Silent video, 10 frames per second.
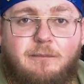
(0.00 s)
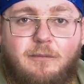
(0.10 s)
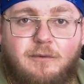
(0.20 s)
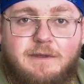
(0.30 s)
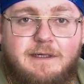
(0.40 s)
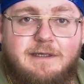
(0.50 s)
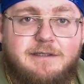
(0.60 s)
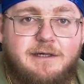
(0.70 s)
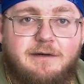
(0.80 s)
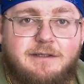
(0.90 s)
more than any
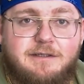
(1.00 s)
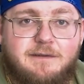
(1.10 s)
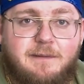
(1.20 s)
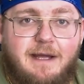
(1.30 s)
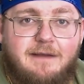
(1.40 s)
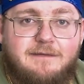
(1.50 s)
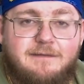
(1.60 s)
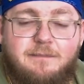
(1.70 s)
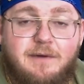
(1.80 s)
generation in the past.